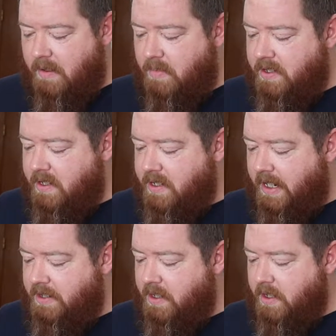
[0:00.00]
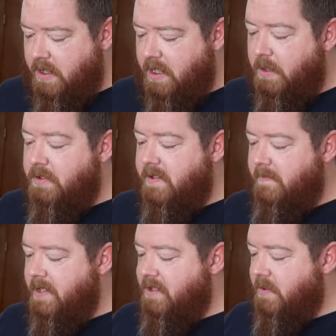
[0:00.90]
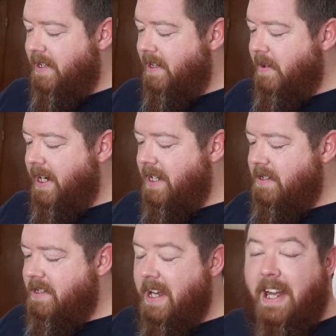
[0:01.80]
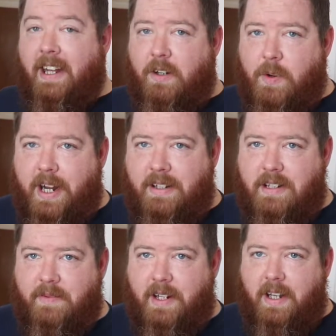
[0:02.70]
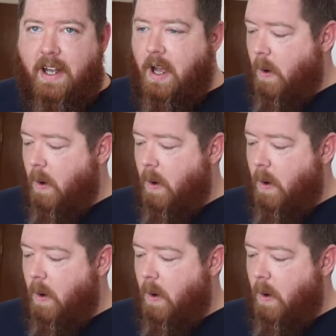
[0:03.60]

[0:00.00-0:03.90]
presentation, use of mystery ingredients, and creativity.